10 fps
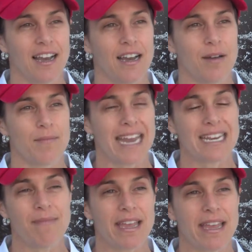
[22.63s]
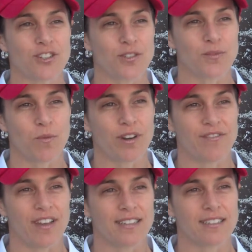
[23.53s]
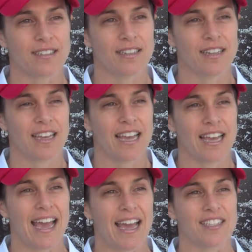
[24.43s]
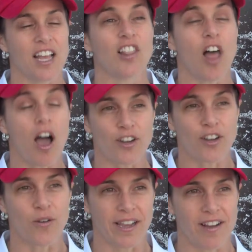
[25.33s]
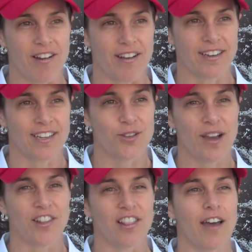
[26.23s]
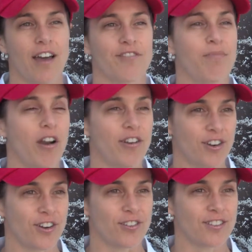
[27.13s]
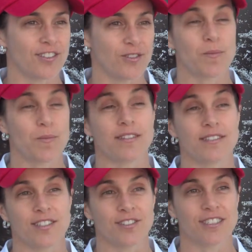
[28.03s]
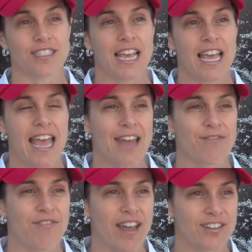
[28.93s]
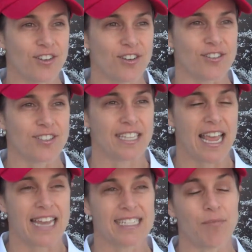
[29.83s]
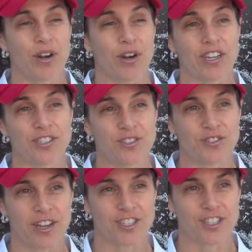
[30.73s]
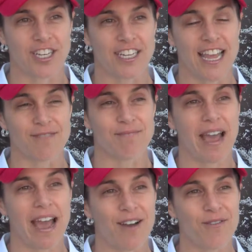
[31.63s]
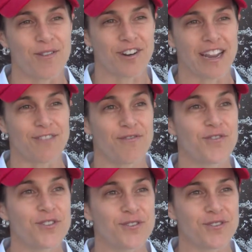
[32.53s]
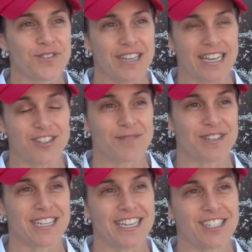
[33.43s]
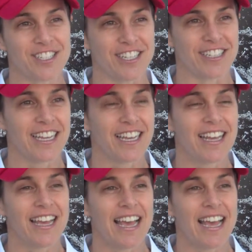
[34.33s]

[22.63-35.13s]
Any major sporting event has a lot going on. You have a lot of partners or sponsors and vendors and temporary construction and power and food and transportation.